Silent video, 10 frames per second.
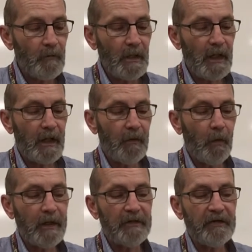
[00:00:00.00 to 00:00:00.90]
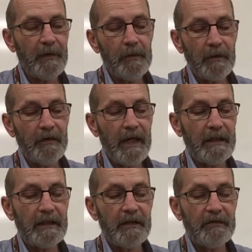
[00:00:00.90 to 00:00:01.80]
One example of
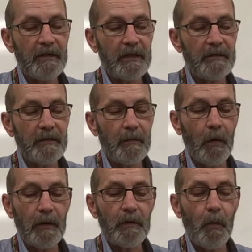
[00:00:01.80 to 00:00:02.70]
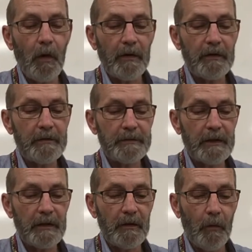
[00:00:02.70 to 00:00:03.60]
that is boiling water,
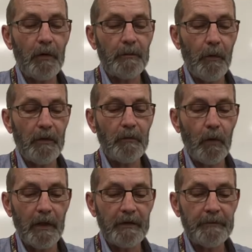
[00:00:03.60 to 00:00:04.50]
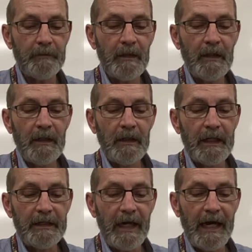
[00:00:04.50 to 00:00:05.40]
boiling point of water.
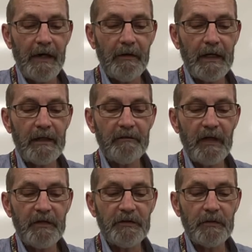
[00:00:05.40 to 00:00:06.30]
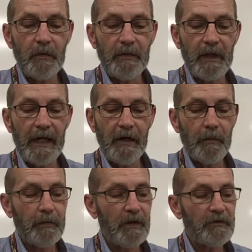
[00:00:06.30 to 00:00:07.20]
At a higher elevation where the air
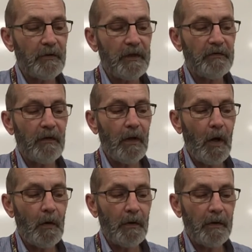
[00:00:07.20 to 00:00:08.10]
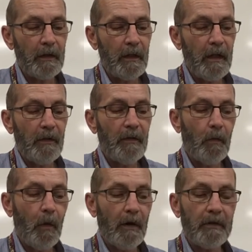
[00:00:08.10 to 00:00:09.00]
pressure is lower, the
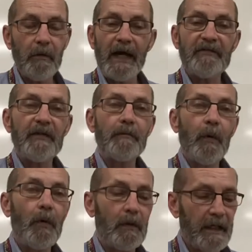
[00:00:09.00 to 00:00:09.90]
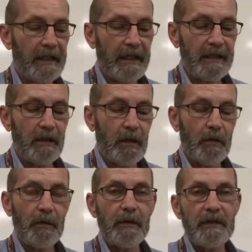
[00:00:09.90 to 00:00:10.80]
water will actually boil at a
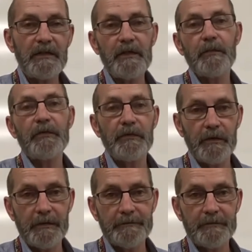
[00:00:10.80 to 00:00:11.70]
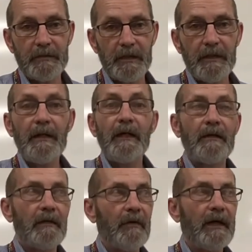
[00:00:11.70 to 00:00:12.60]
lower temperature, okay?
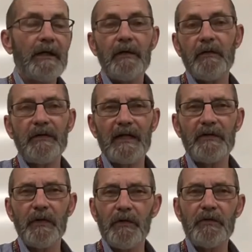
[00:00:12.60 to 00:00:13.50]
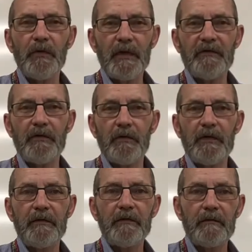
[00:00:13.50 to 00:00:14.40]
Around here it's like 212
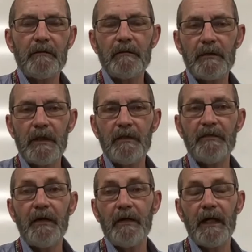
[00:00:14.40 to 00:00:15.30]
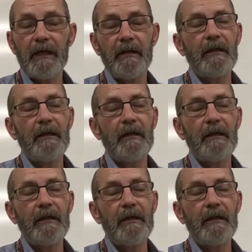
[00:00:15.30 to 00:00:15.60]
degrees Fahrenheit.